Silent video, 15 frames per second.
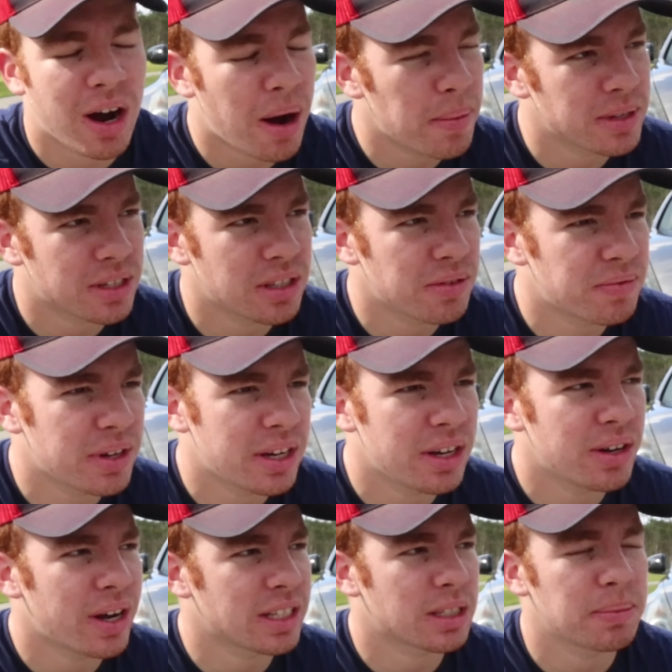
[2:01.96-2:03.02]
comments on the
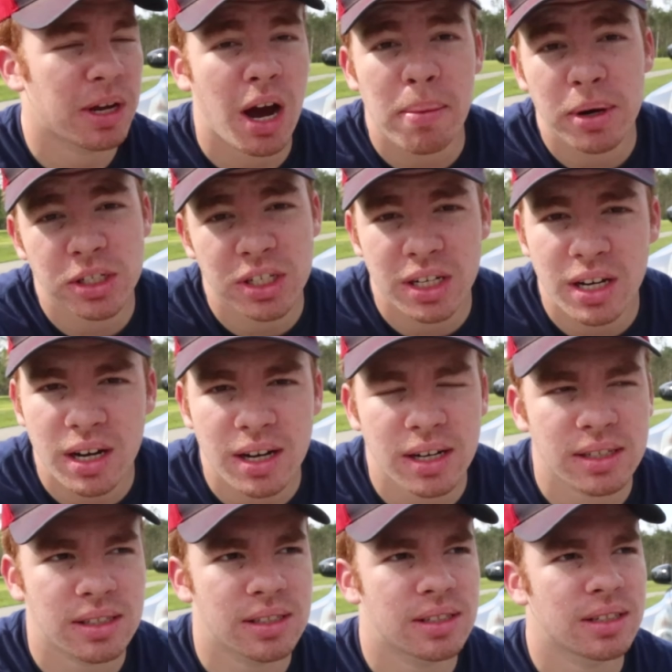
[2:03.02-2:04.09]
video asking me how much it
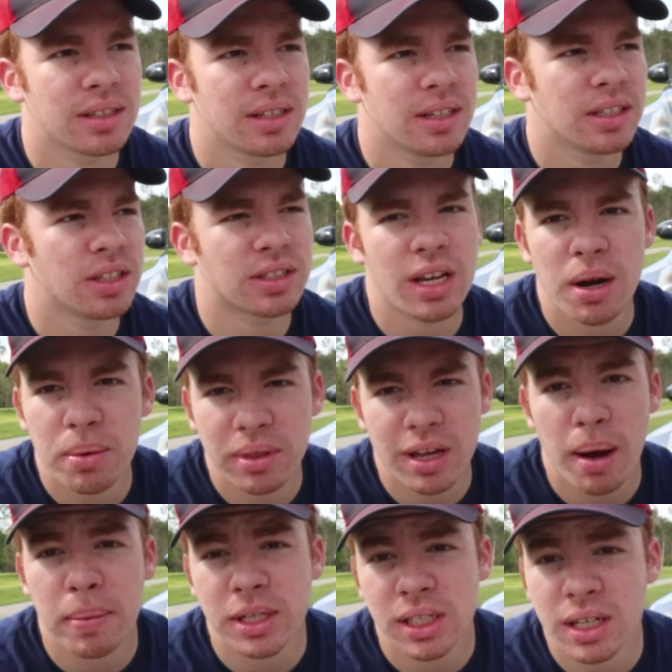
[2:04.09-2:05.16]
cost, just everything,
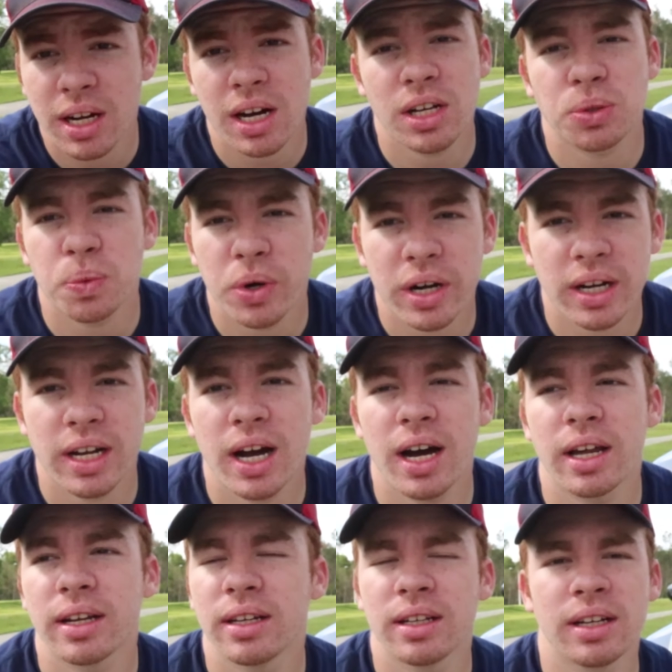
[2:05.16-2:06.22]
how much it cost, where I
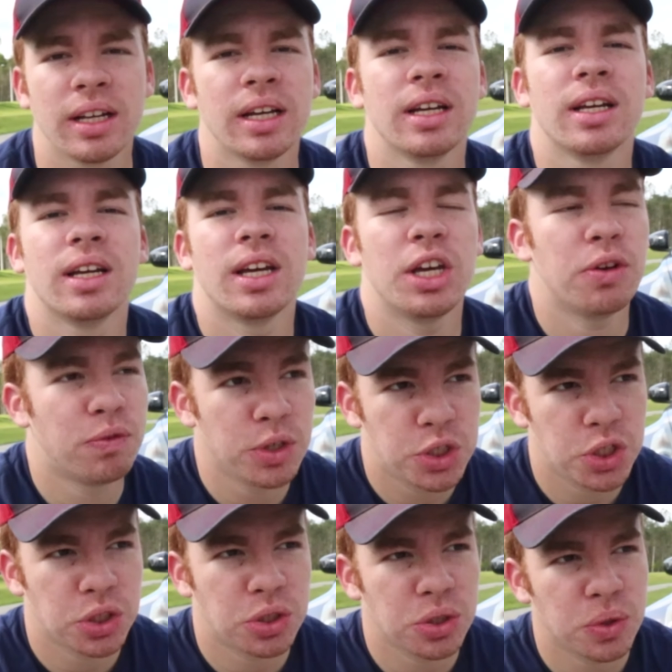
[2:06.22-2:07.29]
got it, if you
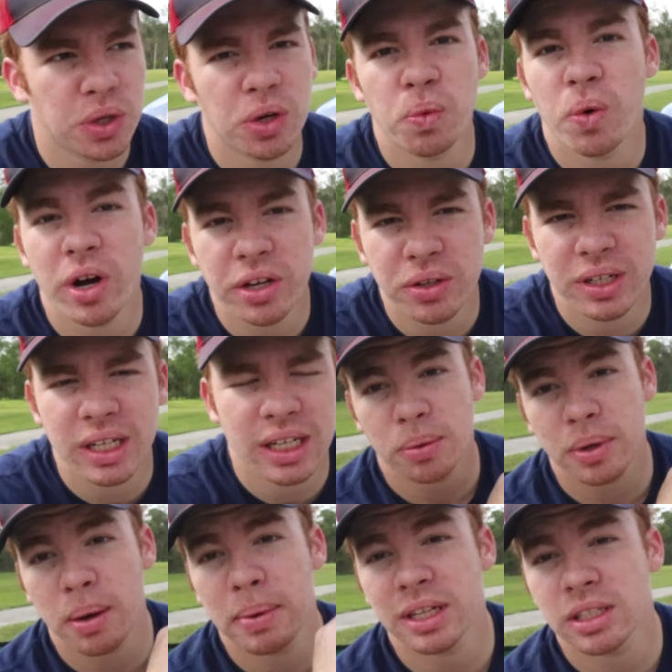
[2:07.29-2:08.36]
should do it, what you need. So
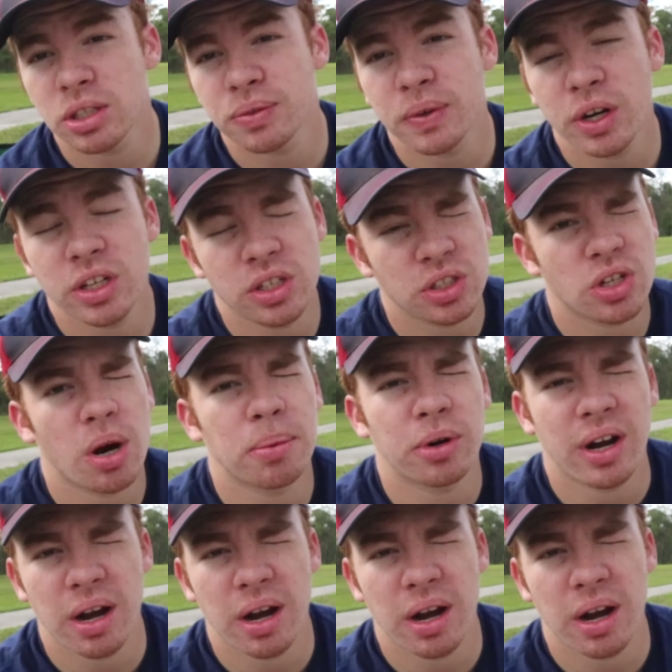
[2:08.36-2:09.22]
I'm gonna make this video and just cover